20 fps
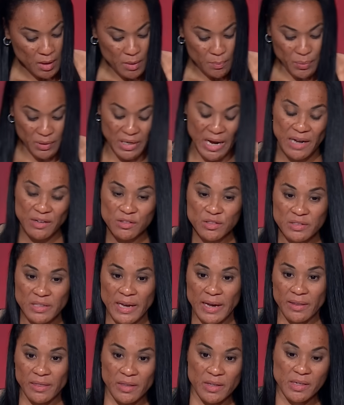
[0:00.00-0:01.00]
But honors
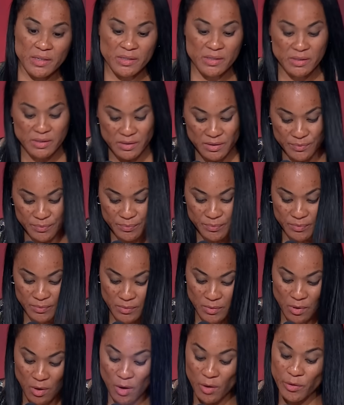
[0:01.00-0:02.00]
like this,
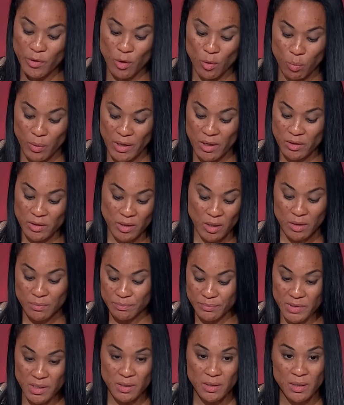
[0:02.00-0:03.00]
although
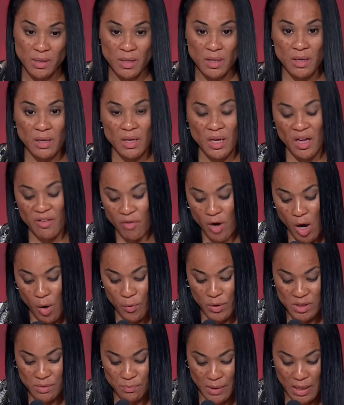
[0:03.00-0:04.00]
welcomed, have
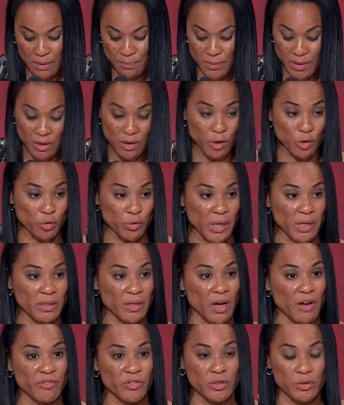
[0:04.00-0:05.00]
always made me a little
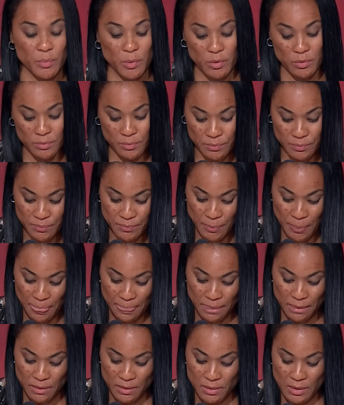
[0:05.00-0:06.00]
uncomfortable.
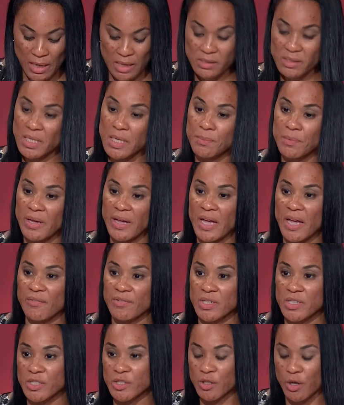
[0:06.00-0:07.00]
I seem to have
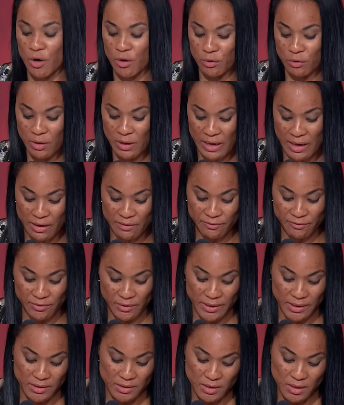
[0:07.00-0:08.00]
an internal
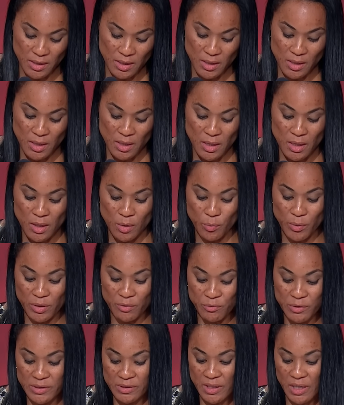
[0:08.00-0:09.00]
conflict with
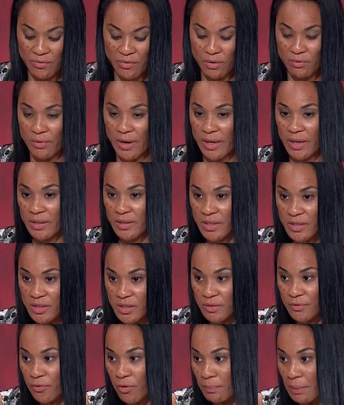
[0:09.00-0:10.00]
receiving
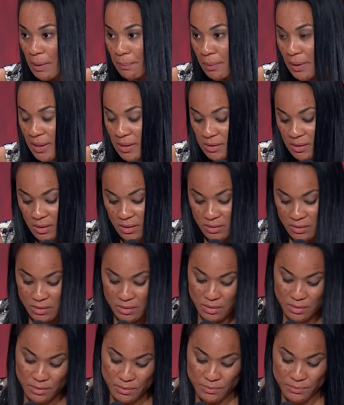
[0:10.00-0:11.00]
recognition for my blessings.